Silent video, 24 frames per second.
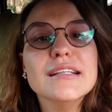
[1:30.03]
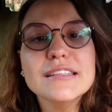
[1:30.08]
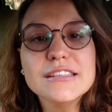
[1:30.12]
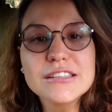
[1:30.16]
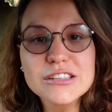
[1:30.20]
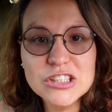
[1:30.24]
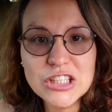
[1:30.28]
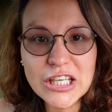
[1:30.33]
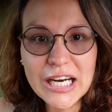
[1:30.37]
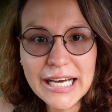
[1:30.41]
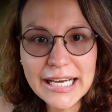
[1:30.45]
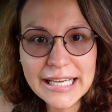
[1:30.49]

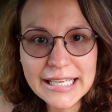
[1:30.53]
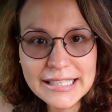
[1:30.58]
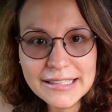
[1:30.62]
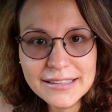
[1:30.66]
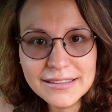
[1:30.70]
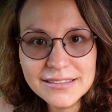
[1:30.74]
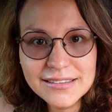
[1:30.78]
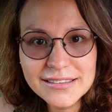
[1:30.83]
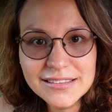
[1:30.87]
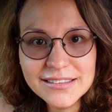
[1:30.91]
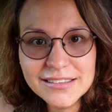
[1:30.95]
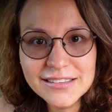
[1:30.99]
try
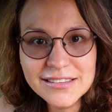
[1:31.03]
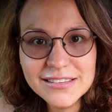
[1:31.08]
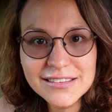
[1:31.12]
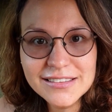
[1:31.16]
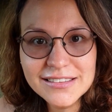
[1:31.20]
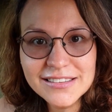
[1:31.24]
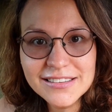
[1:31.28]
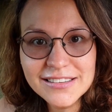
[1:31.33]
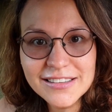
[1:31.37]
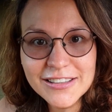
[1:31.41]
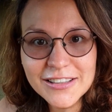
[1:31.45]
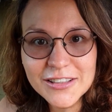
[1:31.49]

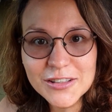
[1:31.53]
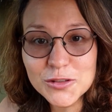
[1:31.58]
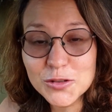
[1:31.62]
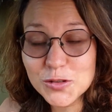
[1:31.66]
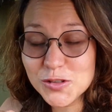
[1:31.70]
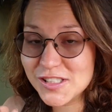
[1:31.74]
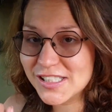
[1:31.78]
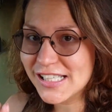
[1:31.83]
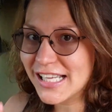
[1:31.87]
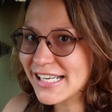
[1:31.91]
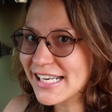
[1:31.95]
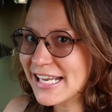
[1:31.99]
to
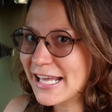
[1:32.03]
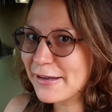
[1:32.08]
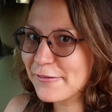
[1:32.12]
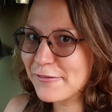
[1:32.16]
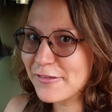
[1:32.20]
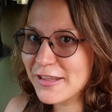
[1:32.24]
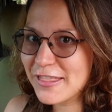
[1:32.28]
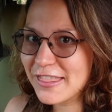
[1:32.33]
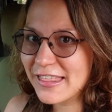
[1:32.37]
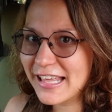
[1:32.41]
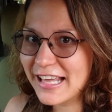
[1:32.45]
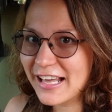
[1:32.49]
start
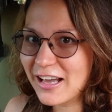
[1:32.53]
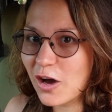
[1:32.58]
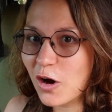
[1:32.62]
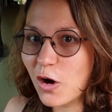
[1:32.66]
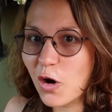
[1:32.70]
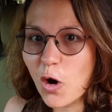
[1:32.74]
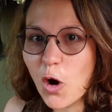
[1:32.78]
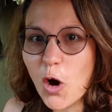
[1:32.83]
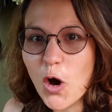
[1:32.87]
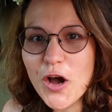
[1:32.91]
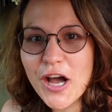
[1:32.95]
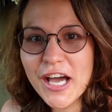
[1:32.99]
everything,
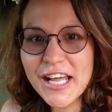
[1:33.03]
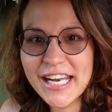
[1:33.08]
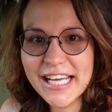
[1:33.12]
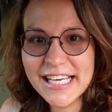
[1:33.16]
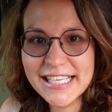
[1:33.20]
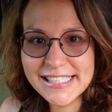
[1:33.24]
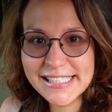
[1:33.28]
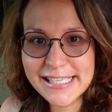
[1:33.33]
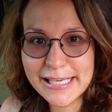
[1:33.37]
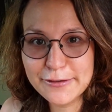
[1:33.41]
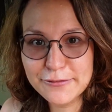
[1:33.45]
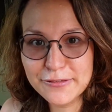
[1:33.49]

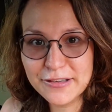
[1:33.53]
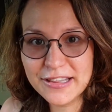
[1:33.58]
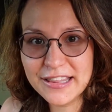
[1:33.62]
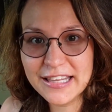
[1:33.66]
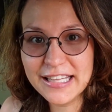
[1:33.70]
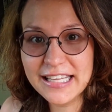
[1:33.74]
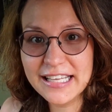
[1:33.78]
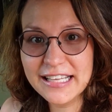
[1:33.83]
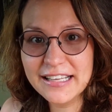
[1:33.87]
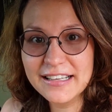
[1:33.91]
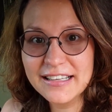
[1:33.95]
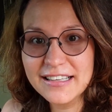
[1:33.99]
organize
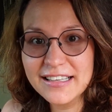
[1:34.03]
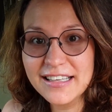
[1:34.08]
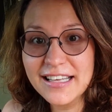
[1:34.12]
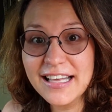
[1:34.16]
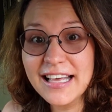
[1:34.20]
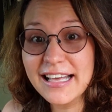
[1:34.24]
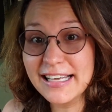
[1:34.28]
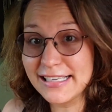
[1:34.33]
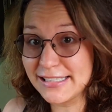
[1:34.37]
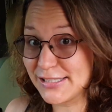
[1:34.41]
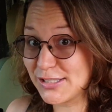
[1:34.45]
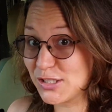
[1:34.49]
everything
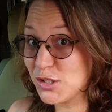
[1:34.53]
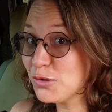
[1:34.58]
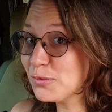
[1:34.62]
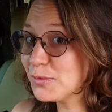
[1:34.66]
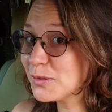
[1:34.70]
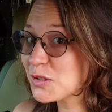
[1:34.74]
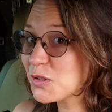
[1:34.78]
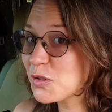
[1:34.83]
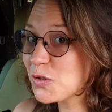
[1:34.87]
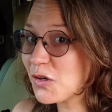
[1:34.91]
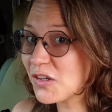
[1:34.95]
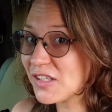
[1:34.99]
as you
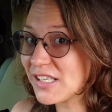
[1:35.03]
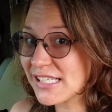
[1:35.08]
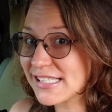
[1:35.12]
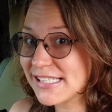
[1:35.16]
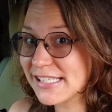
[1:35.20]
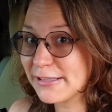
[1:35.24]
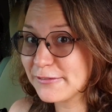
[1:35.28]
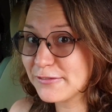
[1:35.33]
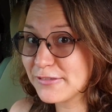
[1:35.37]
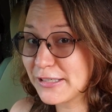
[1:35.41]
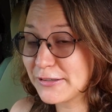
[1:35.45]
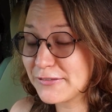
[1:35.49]
would go on a
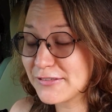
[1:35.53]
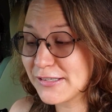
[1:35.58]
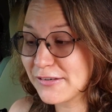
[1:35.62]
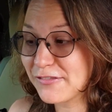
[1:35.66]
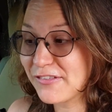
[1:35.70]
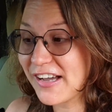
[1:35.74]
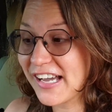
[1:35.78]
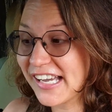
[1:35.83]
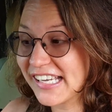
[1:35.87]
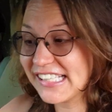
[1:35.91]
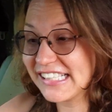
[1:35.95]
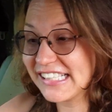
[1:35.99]
self-drive safari